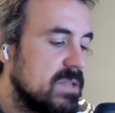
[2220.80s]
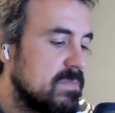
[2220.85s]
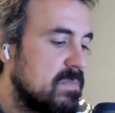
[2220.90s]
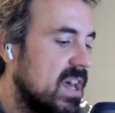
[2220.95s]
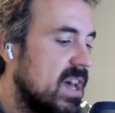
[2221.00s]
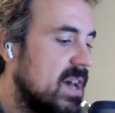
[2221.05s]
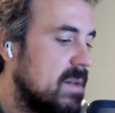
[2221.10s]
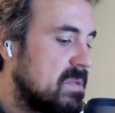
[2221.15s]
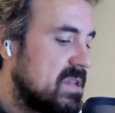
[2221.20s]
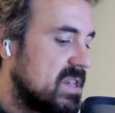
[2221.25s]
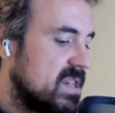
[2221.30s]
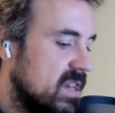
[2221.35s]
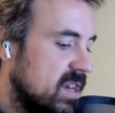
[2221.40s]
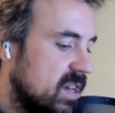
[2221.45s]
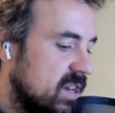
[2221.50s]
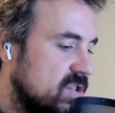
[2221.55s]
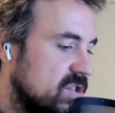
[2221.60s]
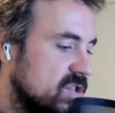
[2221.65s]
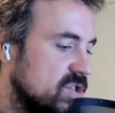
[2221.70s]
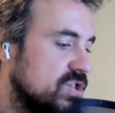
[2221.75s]
been happening
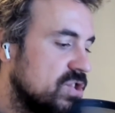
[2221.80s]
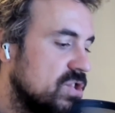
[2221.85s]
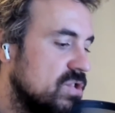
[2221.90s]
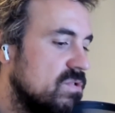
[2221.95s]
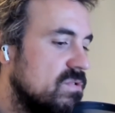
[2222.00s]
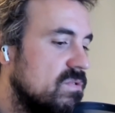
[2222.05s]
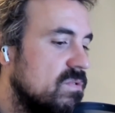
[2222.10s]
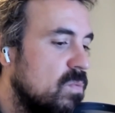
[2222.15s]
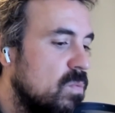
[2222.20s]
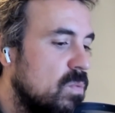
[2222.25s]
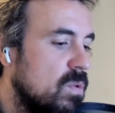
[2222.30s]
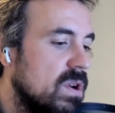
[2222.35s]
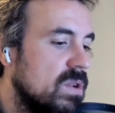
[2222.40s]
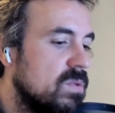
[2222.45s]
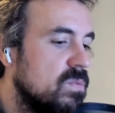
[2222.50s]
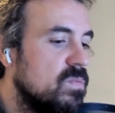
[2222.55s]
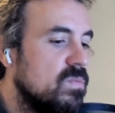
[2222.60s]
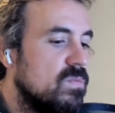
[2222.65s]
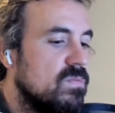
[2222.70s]
and also what